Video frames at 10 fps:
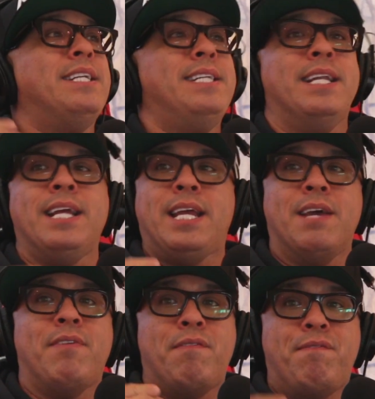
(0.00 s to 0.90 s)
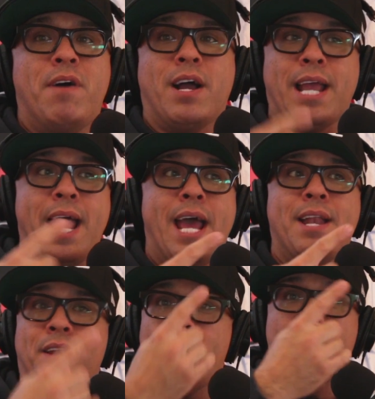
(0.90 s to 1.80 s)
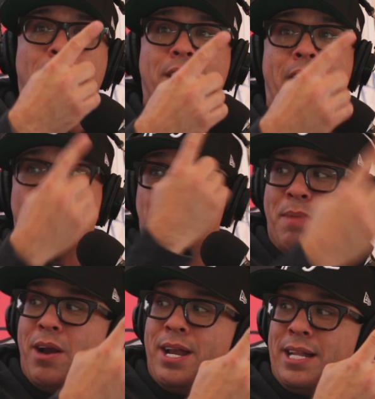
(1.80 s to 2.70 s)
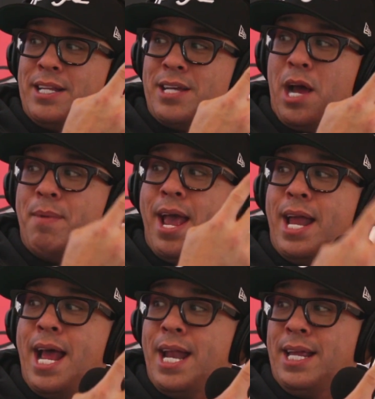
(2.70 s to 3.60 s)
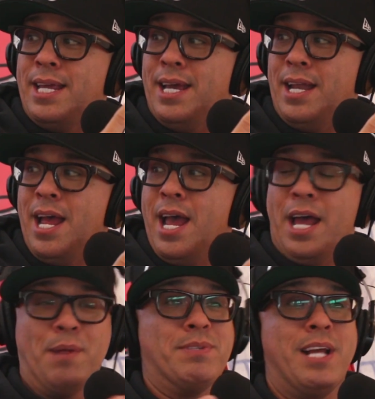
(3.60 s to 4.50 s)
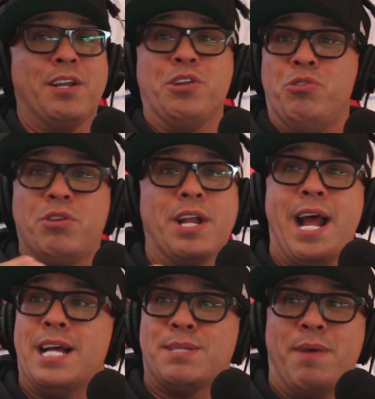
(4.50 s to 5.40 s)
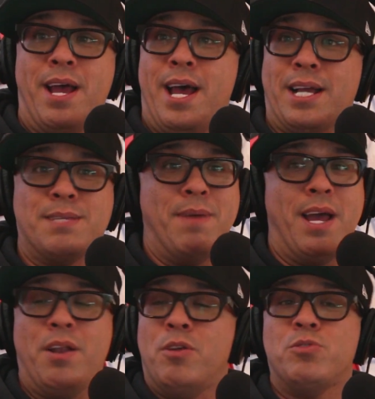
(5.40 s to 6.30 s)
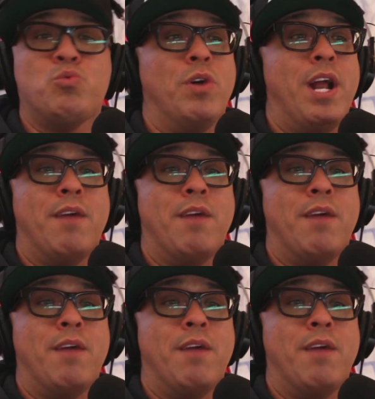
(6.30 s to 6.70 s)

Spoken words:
And I didn't give a fuck. And not only that, I was married at the time and had a kid. And I'm telling you, you can ask my ex, man. It was